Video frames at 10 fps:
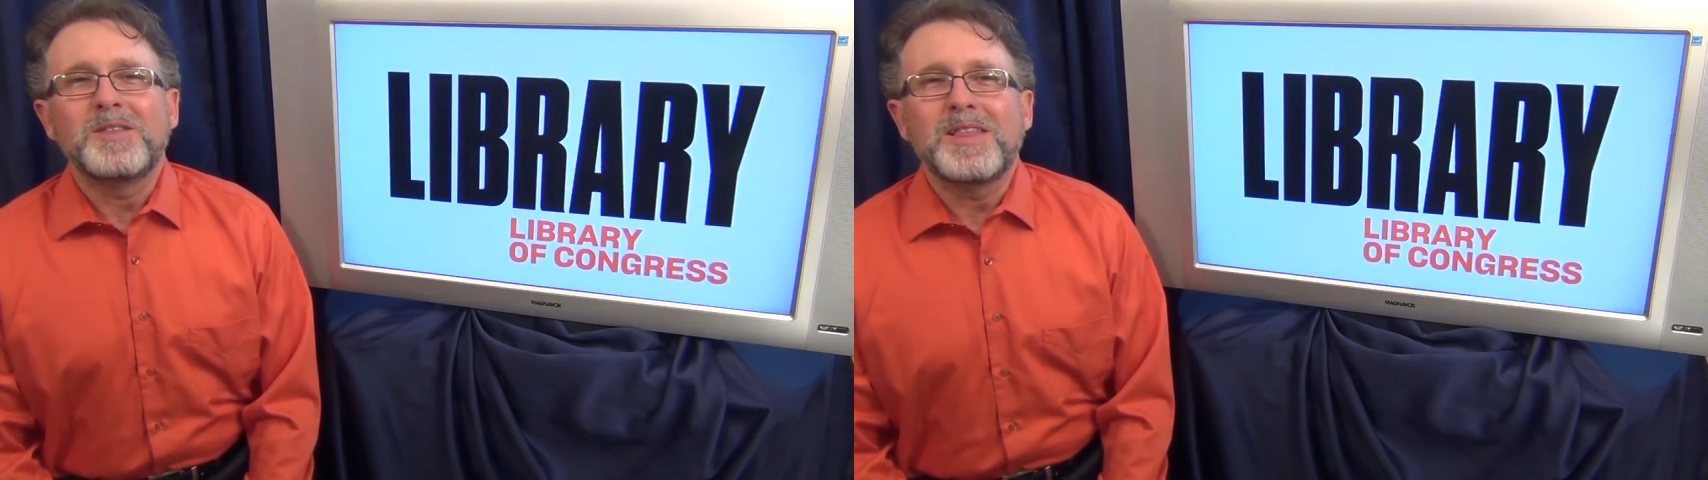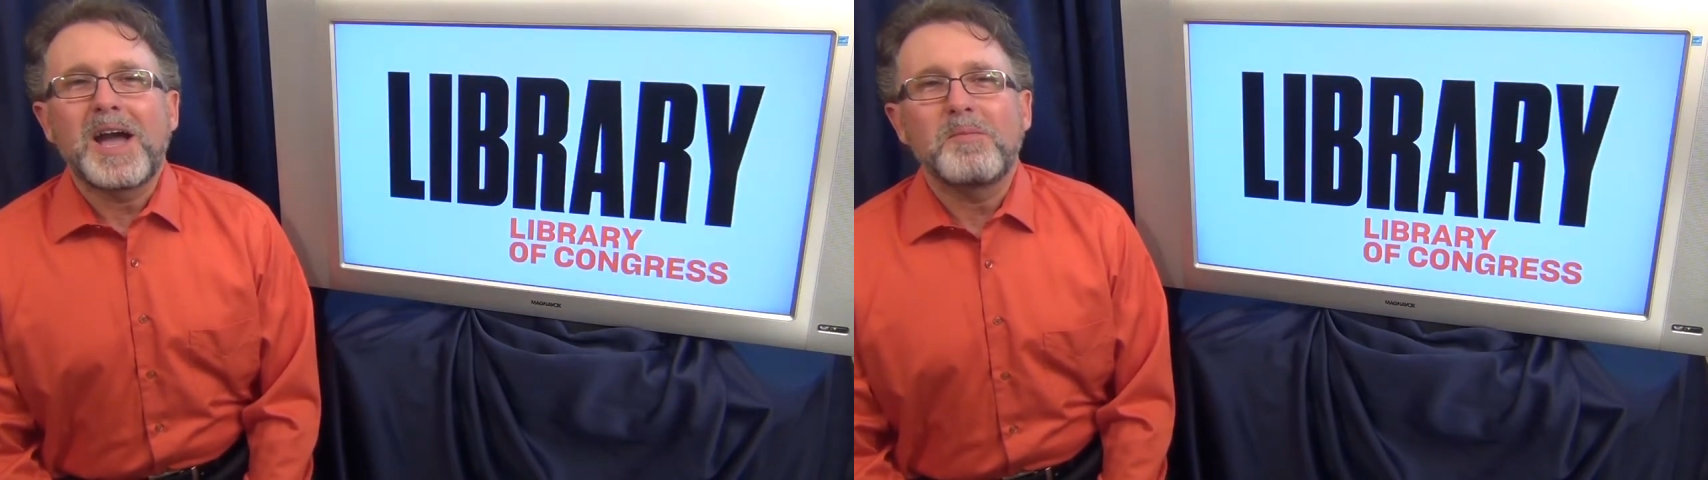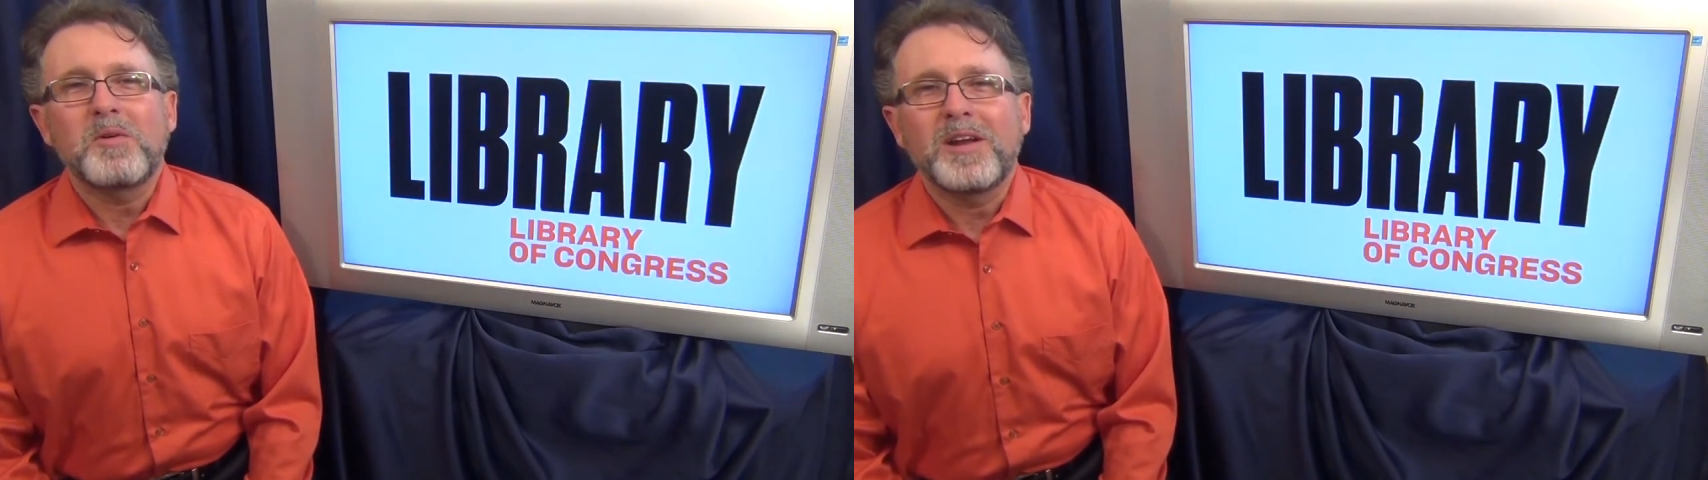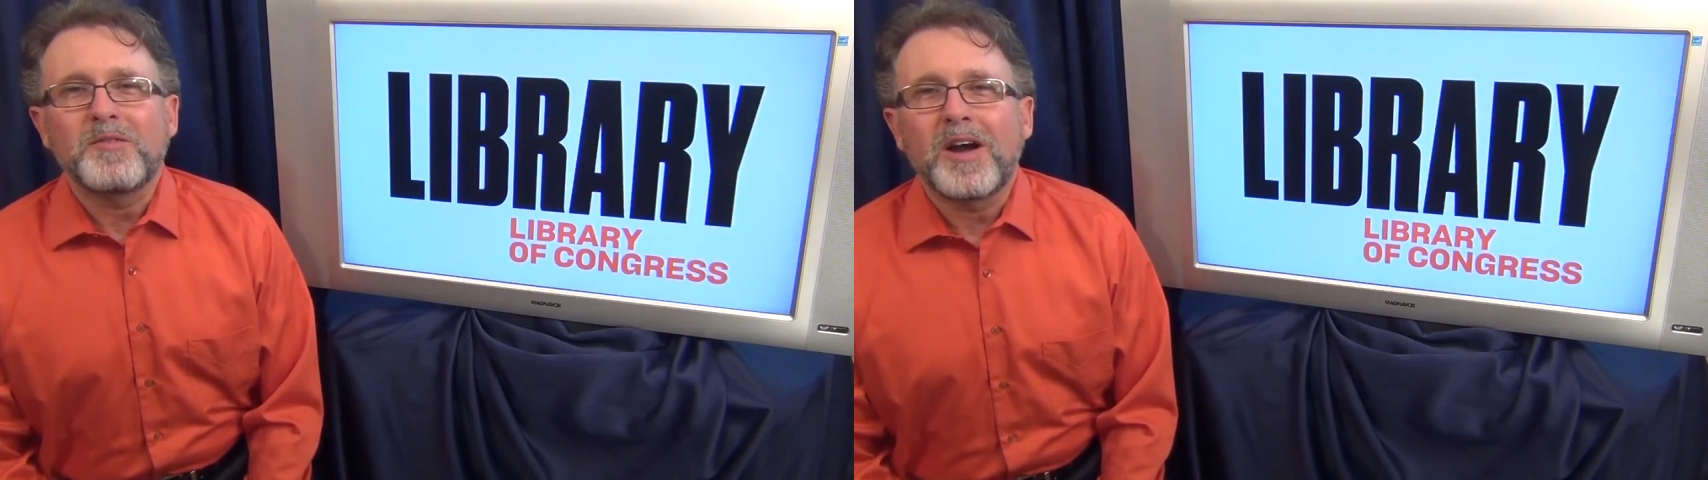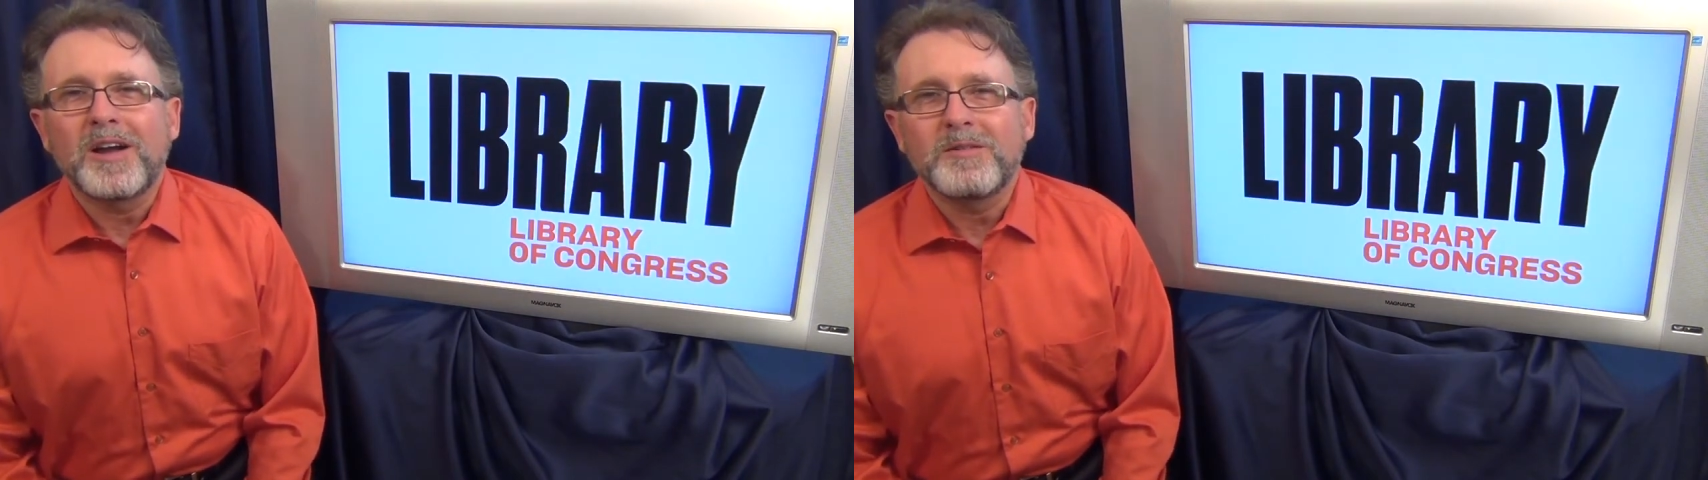to the Library
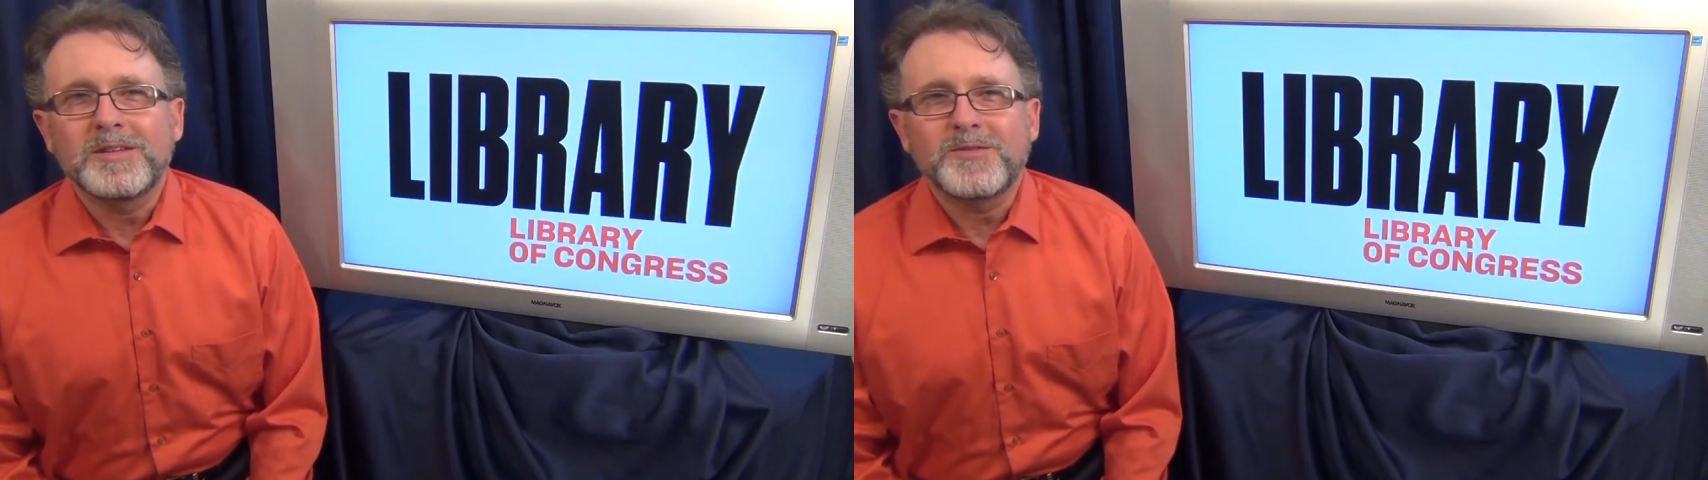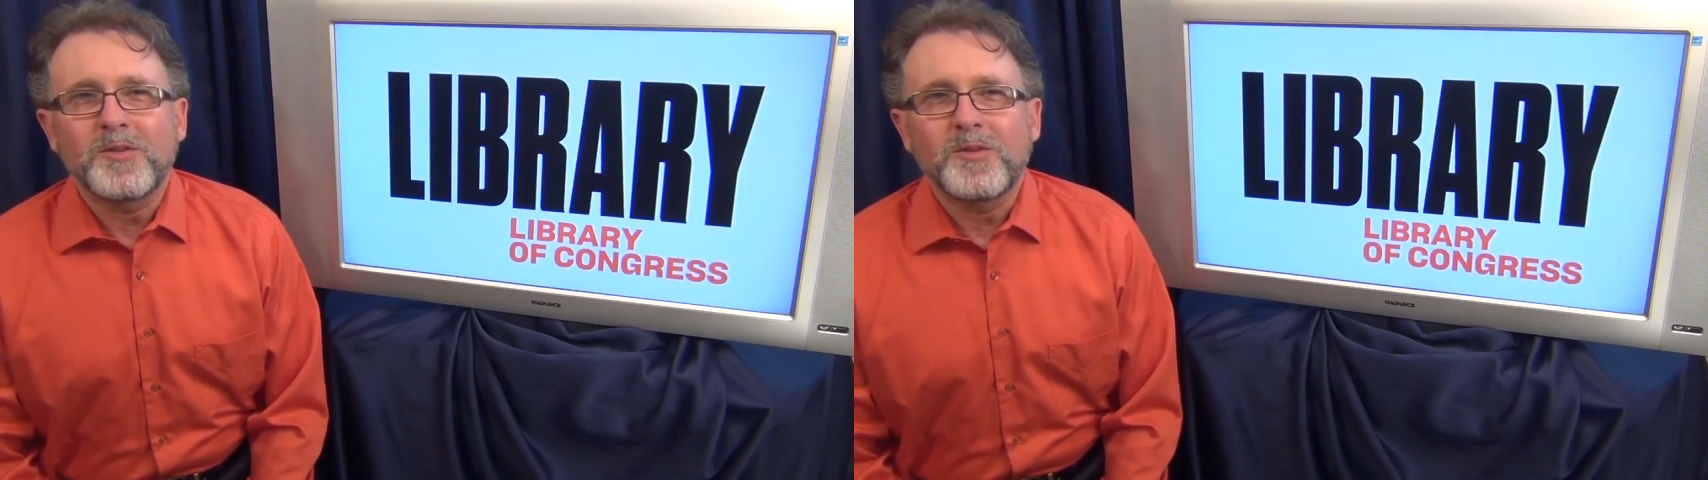of Congress